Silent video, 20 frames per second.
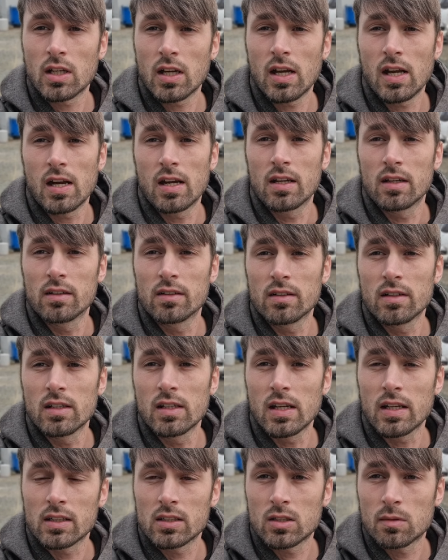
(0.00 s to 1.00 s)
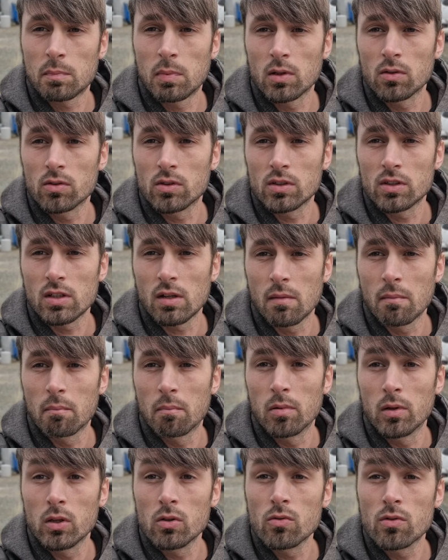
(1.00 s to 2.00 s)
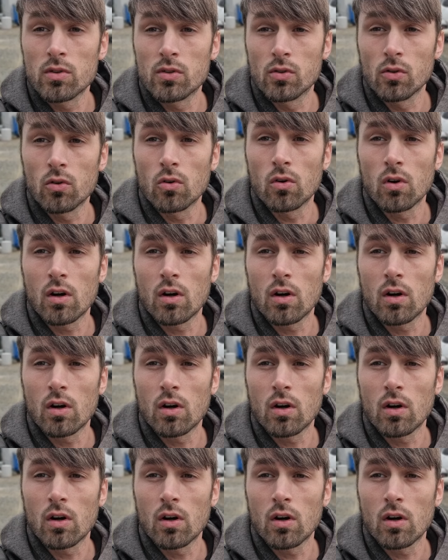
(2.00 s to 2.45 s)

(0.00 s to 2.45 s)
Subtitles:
and it exploded and blew the door